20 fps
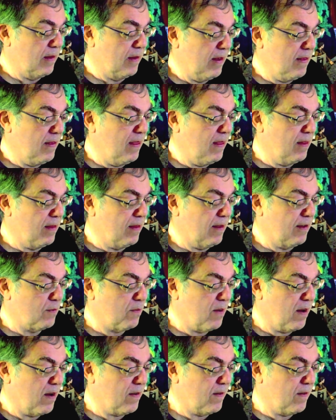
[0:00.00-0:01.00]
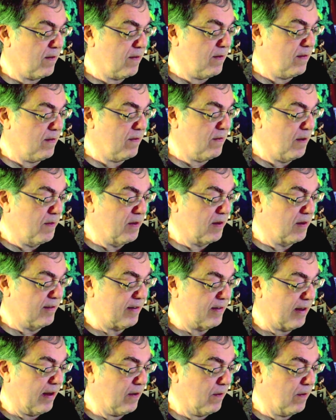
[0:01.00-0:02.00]
lengthy arrest record, criminal
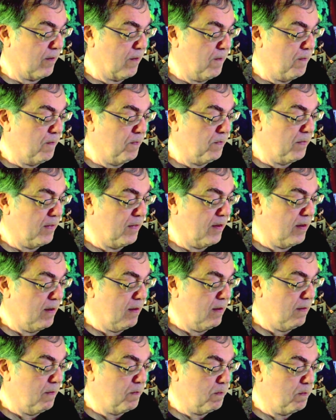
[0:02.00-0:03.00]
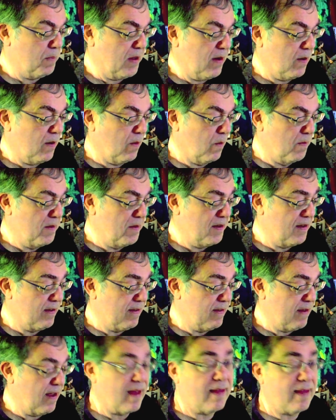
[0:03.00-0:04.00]
psycho, beat a woman
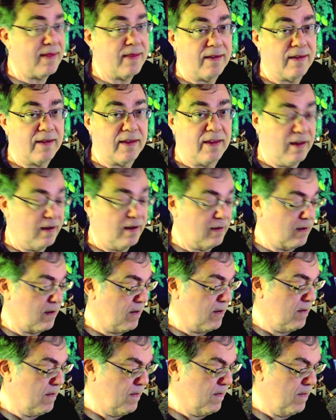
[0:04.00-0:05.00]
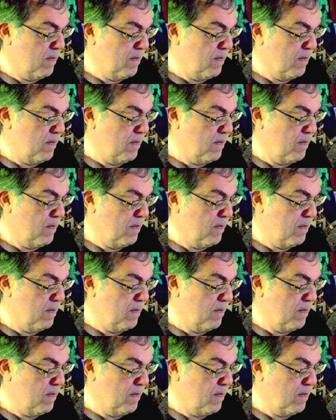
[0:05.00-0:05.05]
to death, killer,